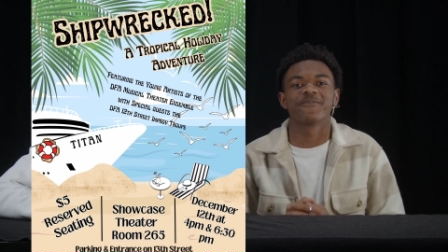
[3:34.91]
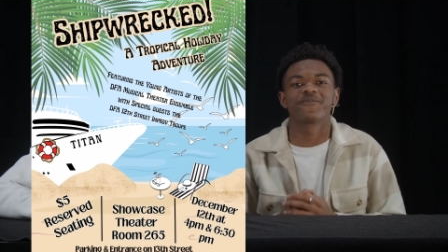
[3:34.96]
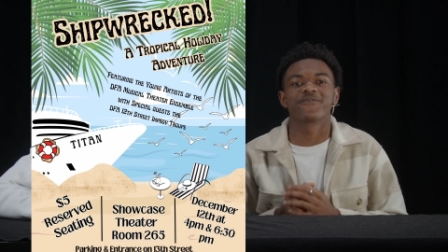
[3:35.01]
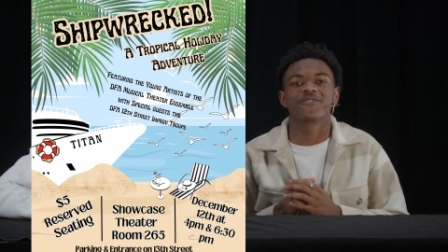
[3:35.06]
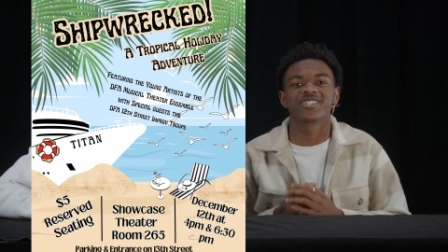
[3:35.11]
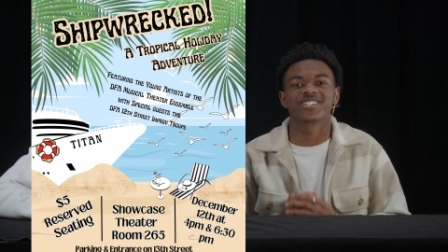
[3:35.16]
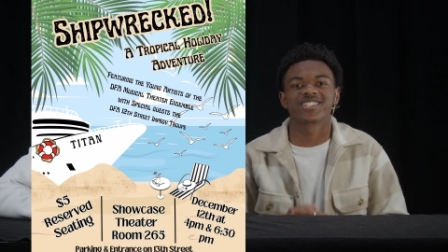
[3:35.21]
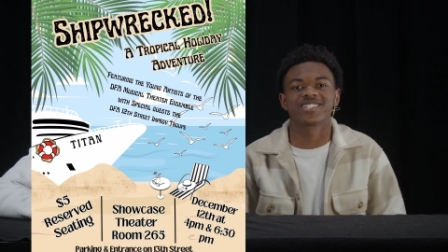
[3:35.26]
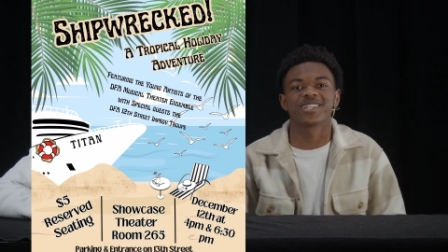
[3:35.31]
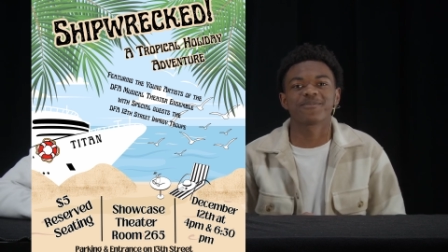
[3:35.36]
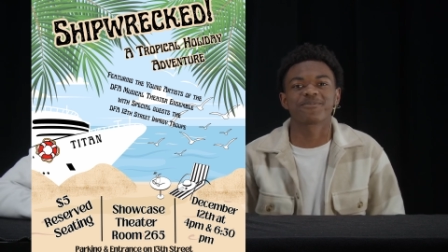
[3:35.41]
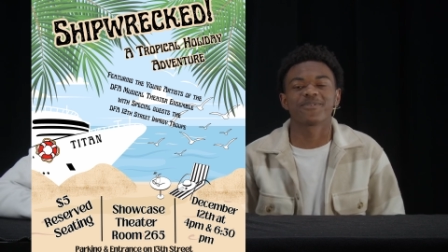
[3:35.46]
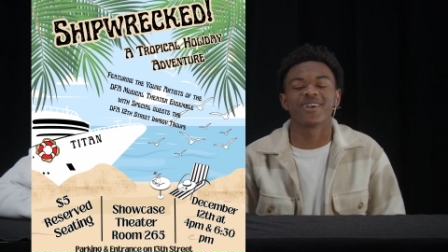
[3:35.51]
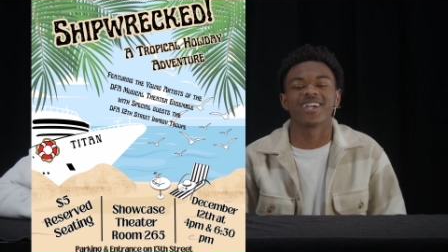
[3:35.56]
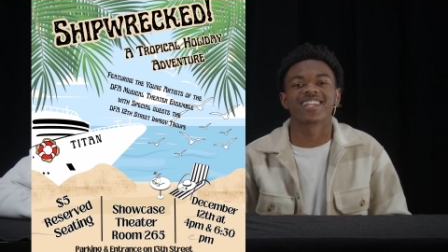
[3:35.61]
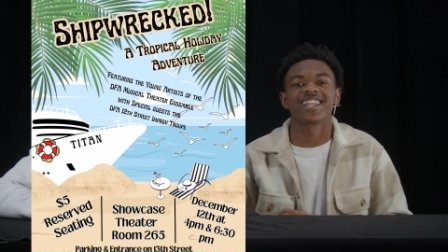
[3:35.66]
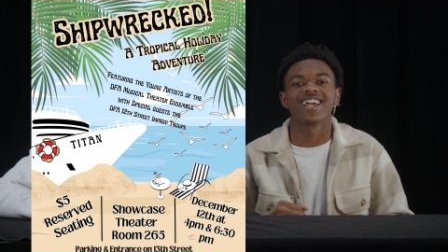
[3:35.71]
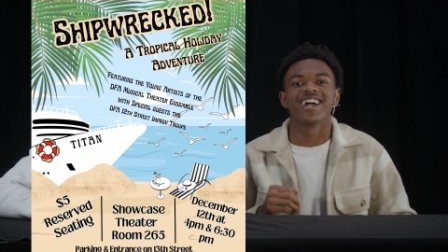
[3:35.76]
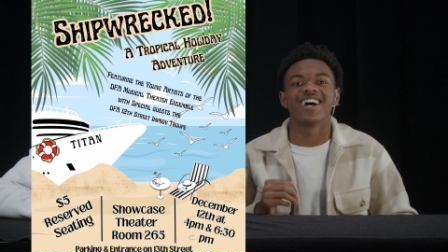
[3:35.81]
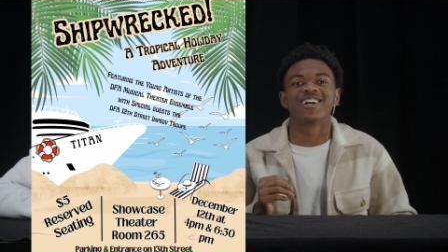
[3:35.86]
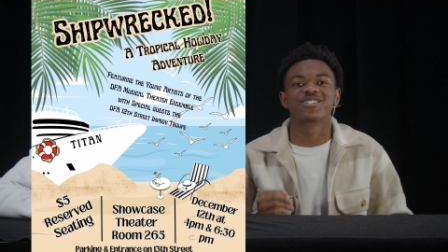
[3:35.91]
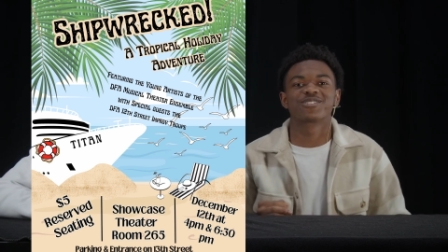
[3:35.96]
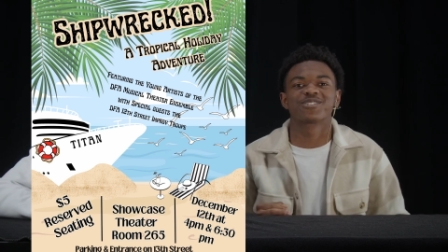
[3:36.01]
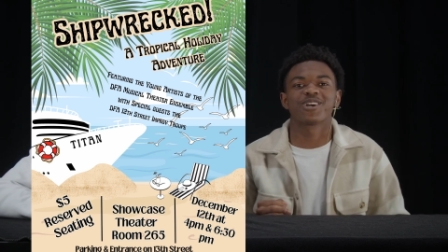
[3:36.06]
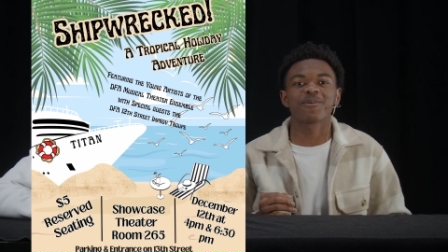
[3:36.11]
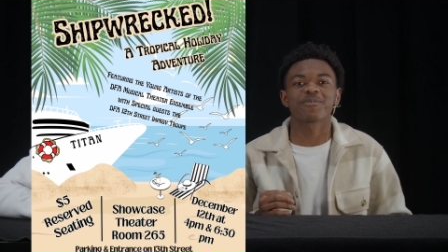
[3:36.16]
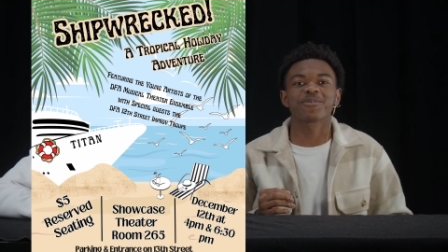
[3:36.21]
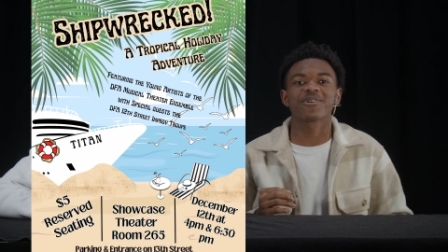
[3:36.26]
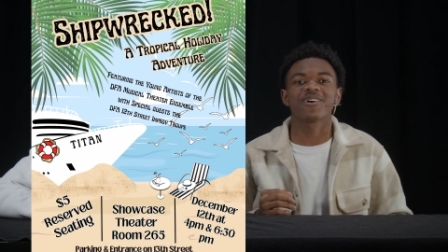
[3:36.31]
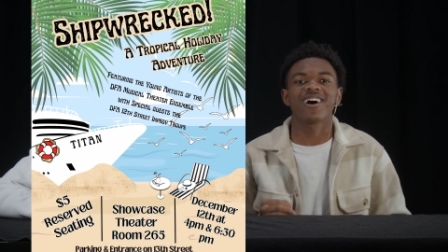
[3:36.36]
for Shipwreck, a
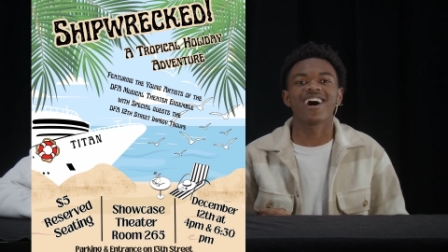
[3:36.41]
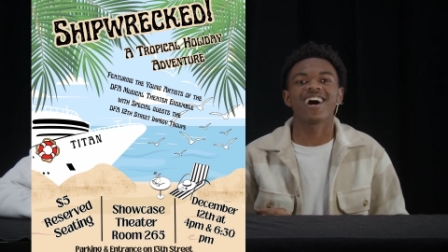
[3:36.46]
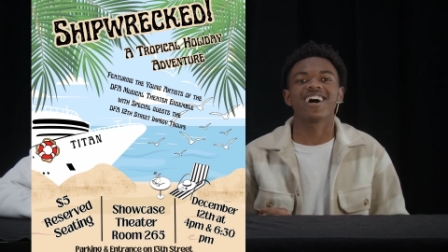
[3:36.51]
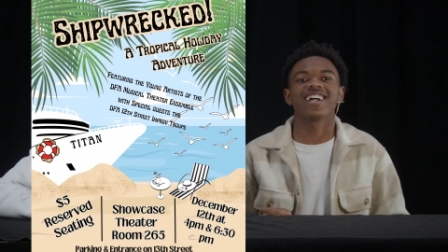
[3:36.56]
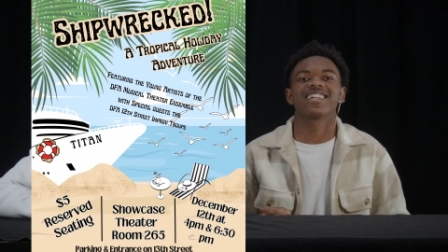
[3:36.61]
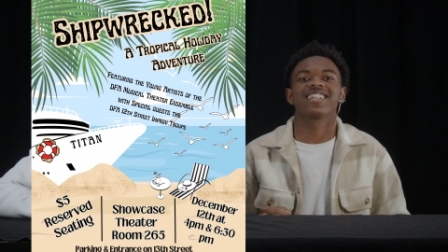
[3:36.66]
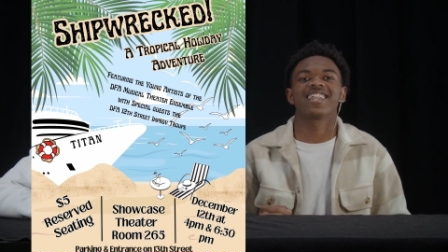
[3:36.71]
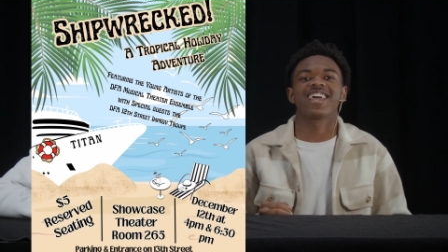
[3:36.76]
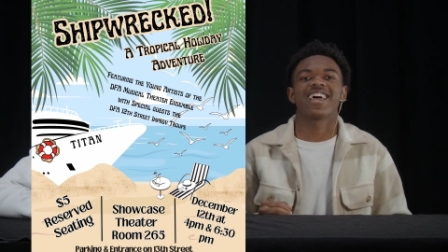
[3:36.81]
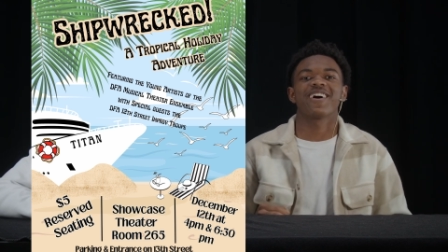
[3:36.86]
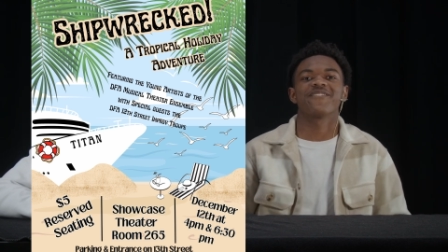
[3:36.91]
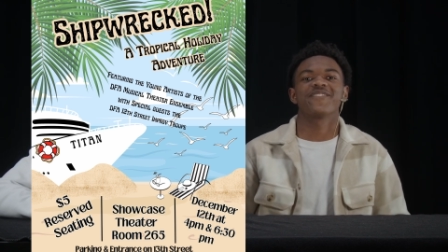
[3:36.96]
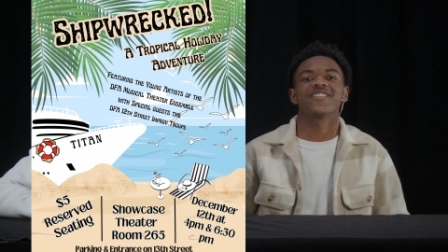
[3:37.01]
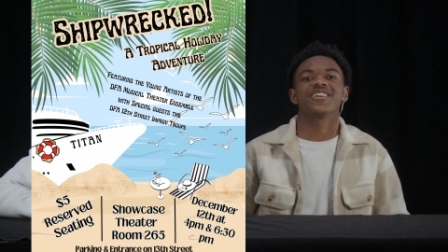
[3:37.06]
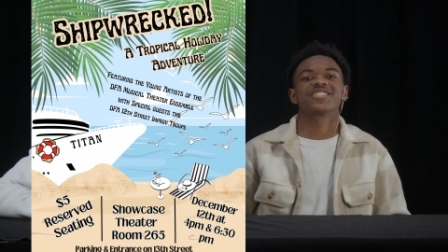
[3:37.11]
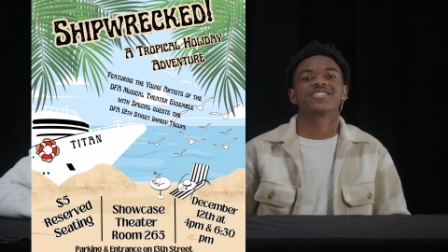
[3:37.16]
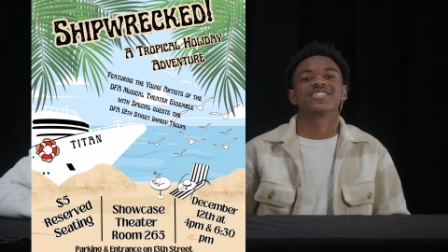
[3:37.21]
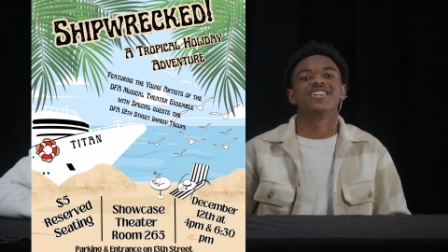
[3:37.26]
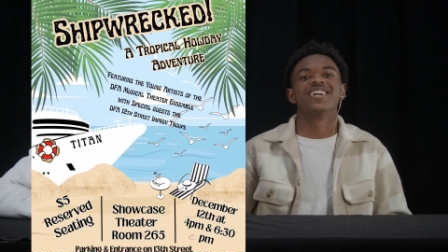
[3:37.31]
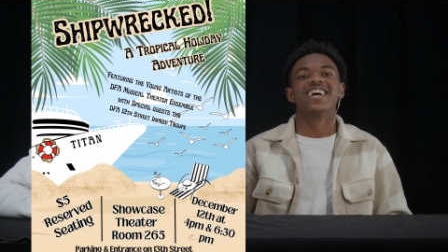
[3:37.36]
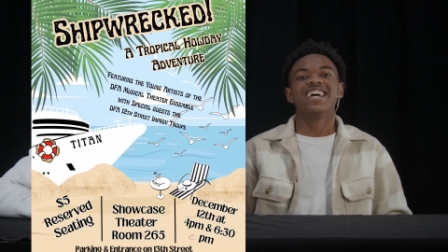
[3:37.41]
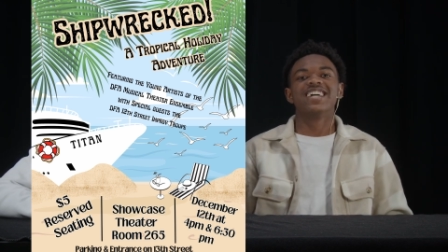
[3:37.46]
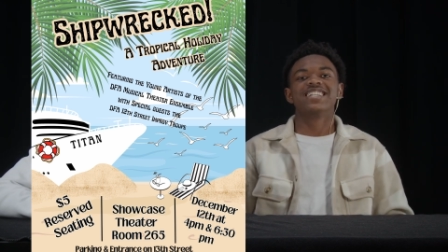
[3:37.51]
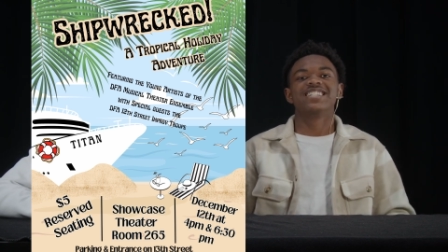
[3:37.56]
tropical holiday adventure.